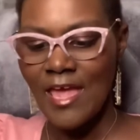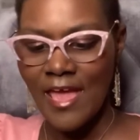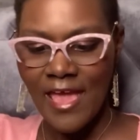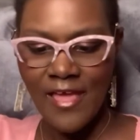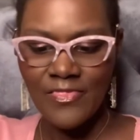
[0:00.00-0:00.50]

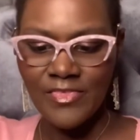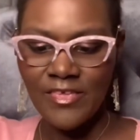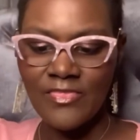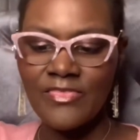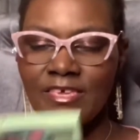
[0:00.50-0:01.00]
And
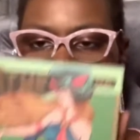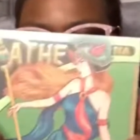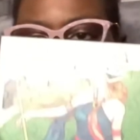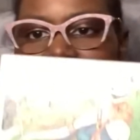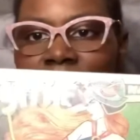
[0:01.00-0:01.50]
then
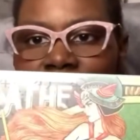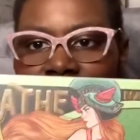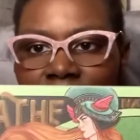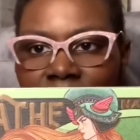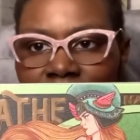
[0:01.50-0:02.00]
this
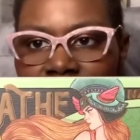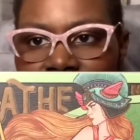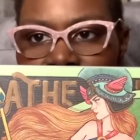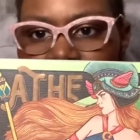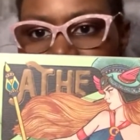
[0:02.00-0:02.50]

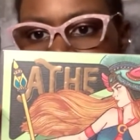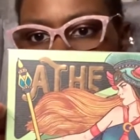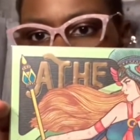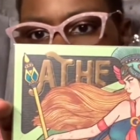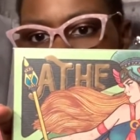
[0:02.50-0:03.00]
is
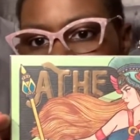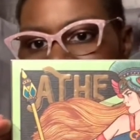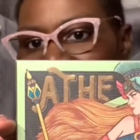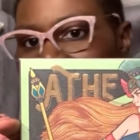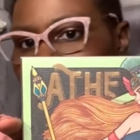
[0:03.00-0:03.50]

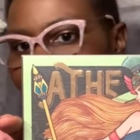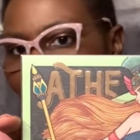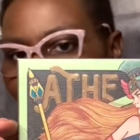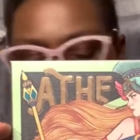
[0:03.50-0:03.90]
Athena